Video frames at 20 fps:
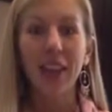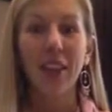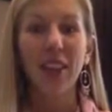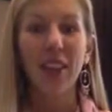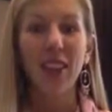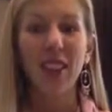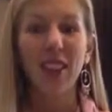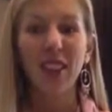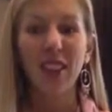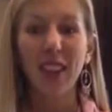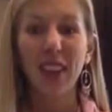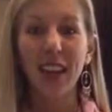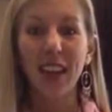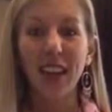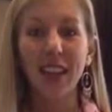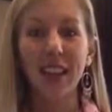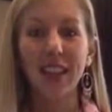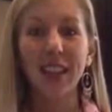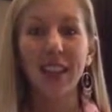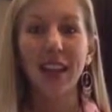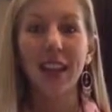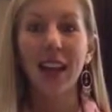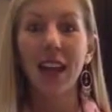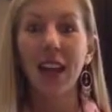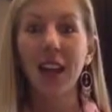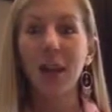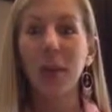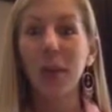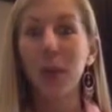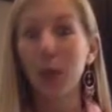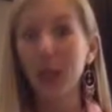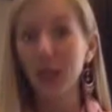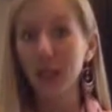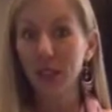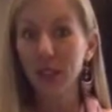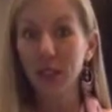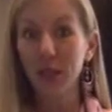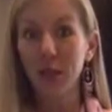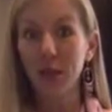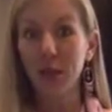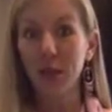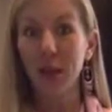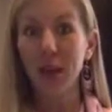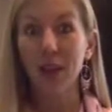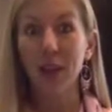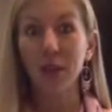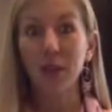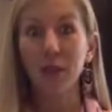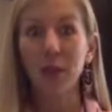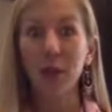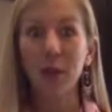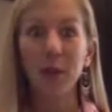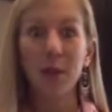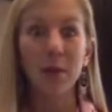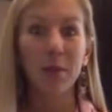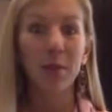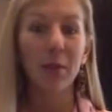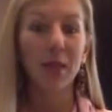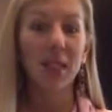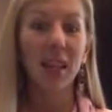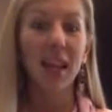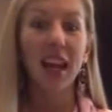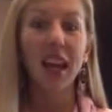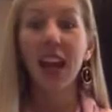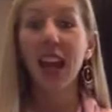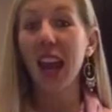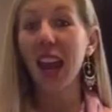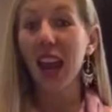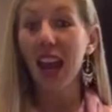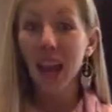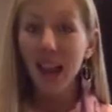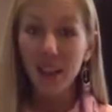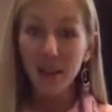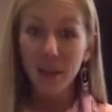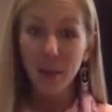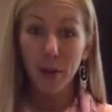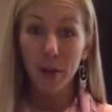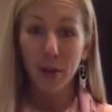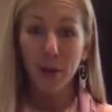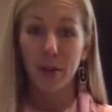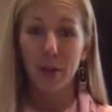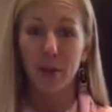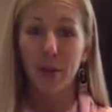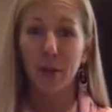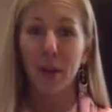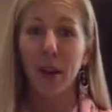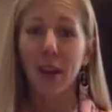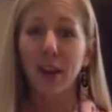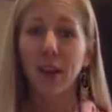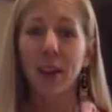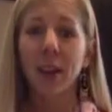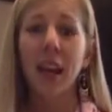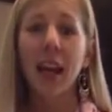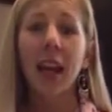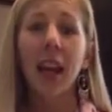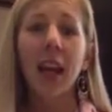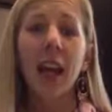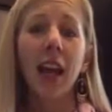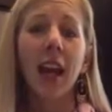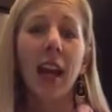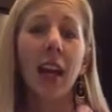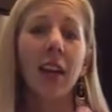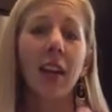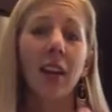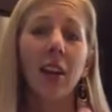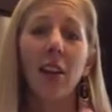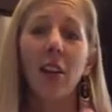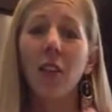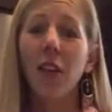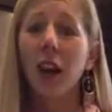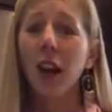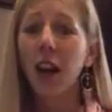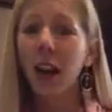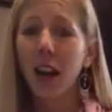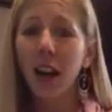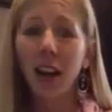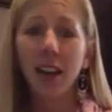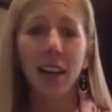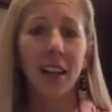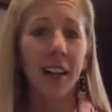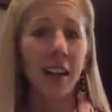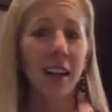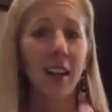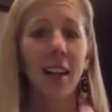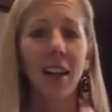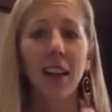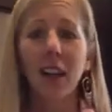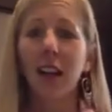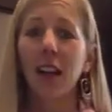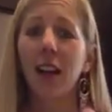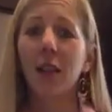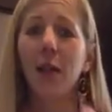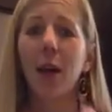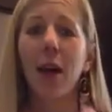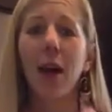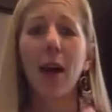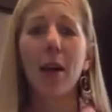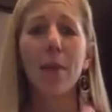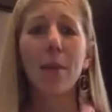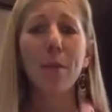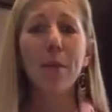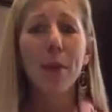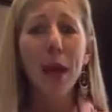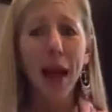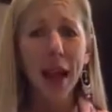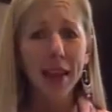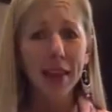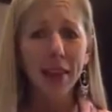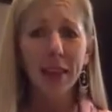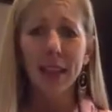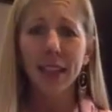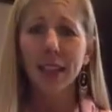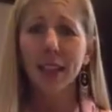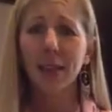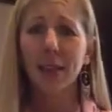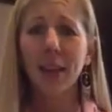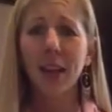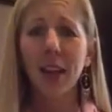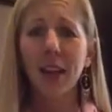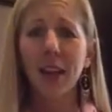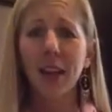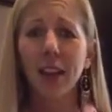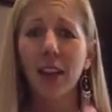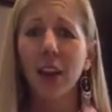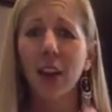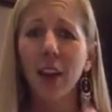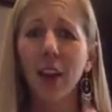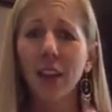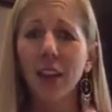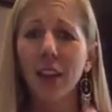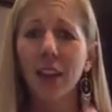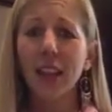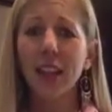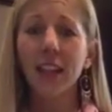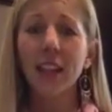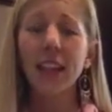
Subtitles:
There are things like Brussels sprouts where people say, "I hate Brussels sprouts," and go on and on and on about how bad they smell and all this.